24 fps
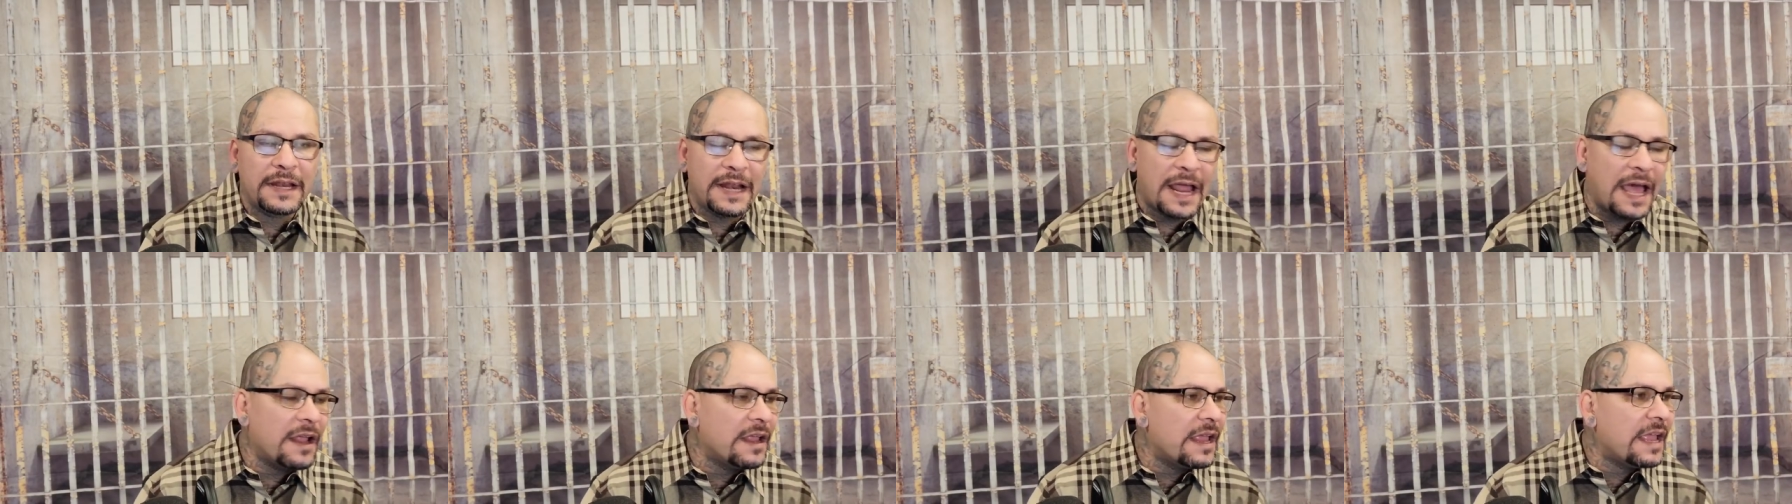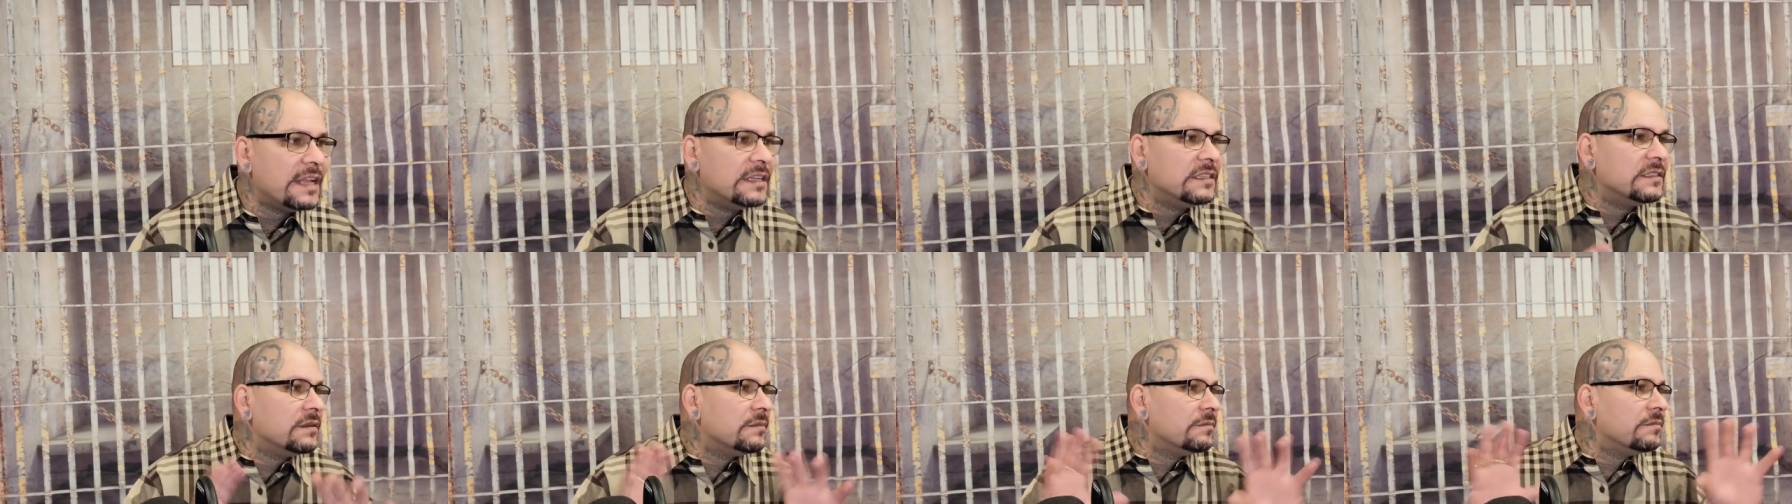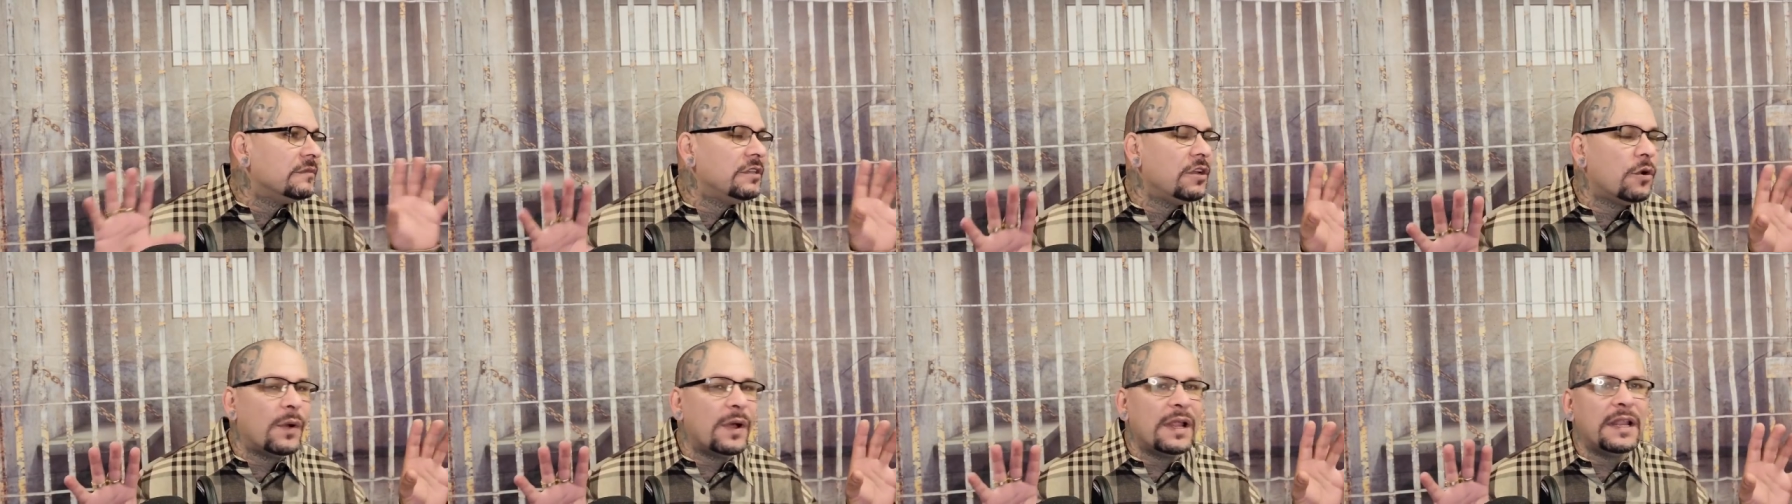And I,
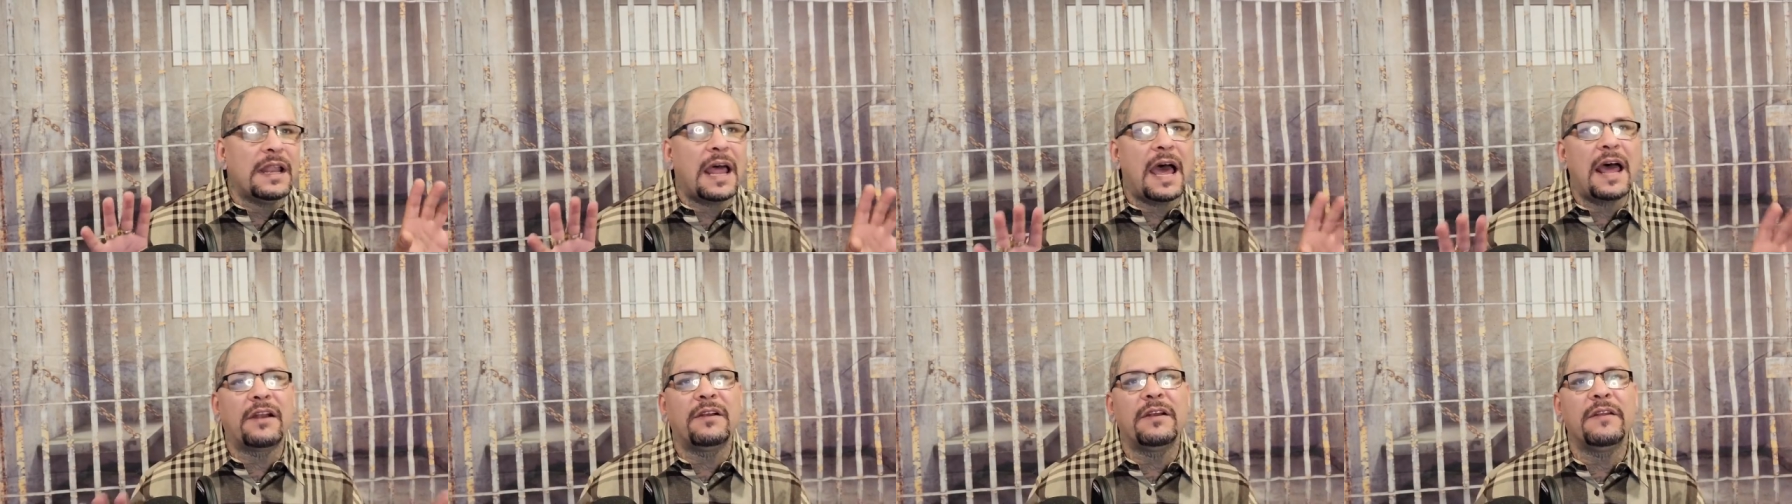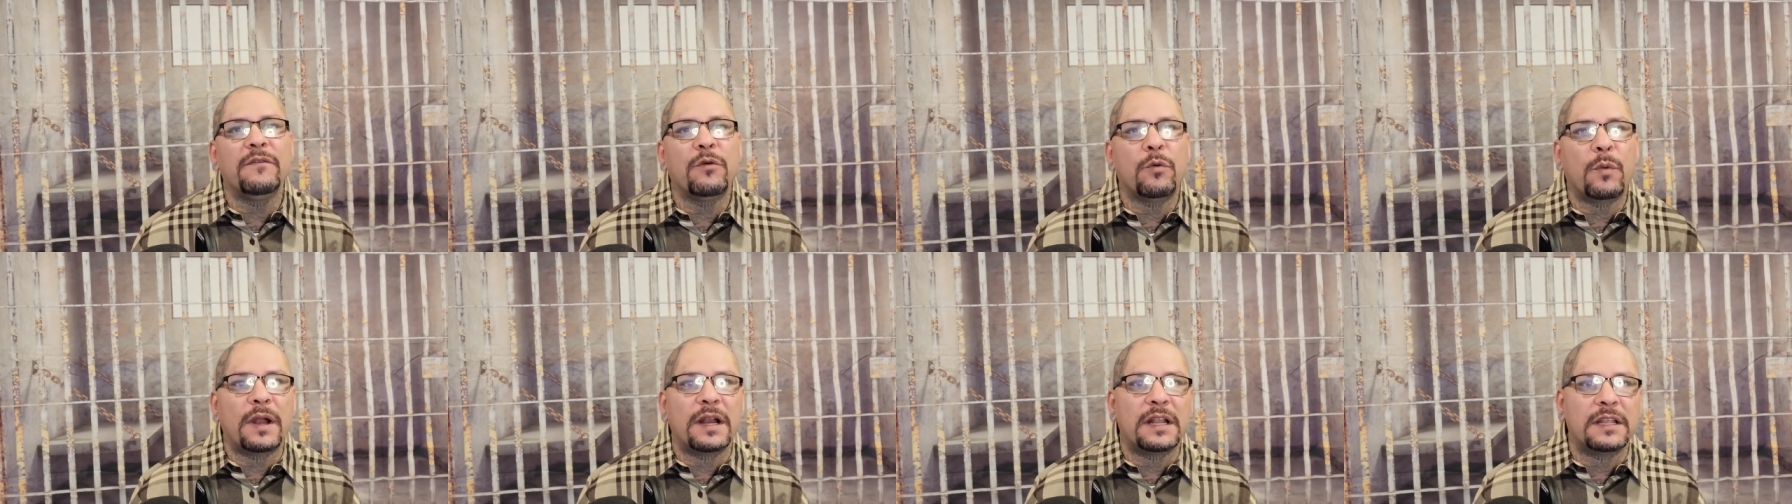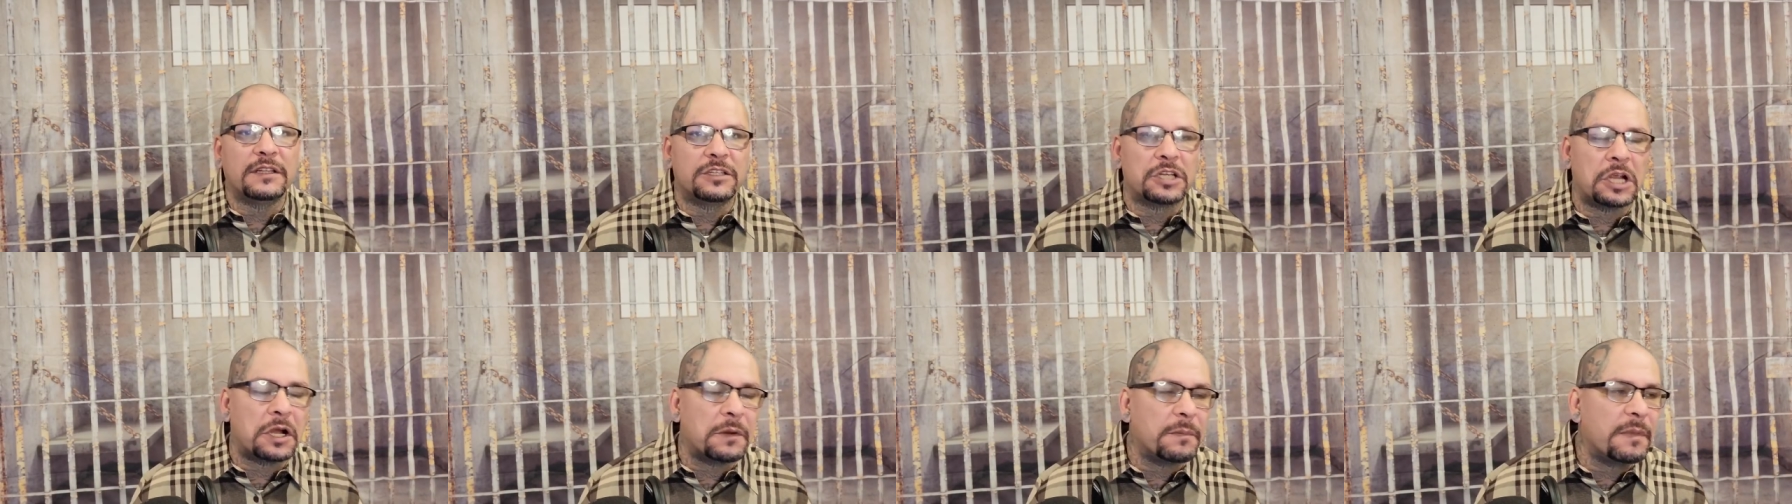you know what? I don't even want
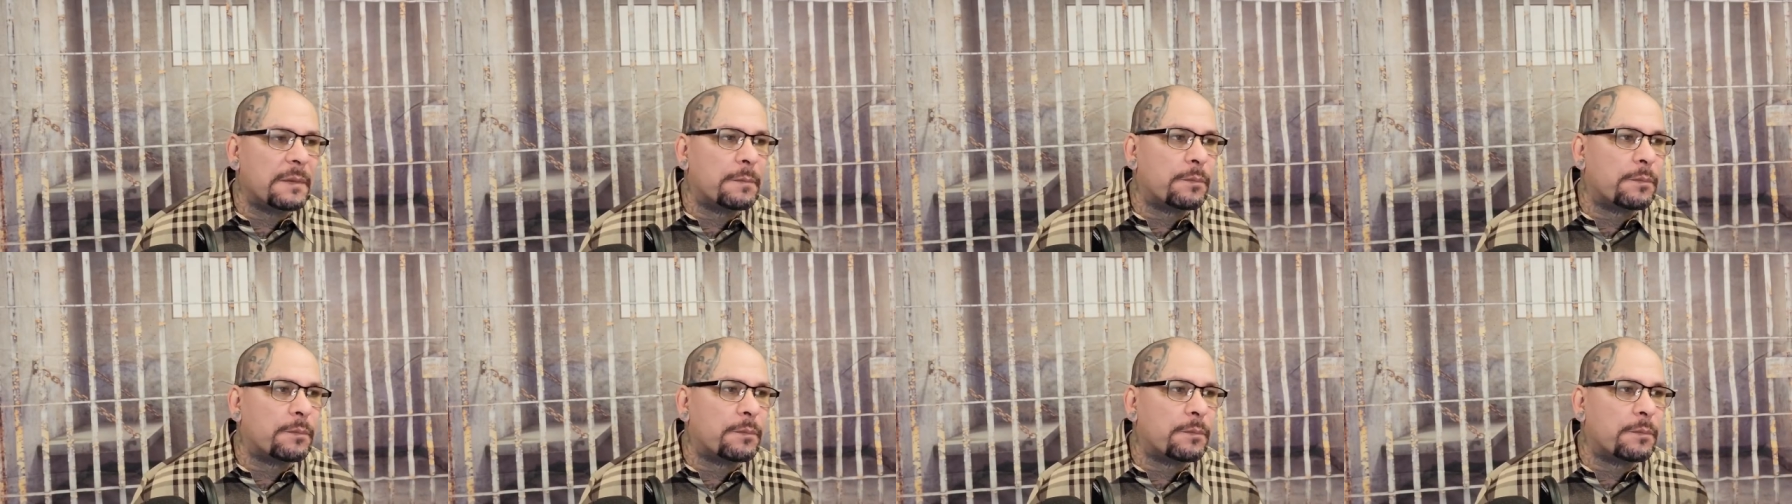to term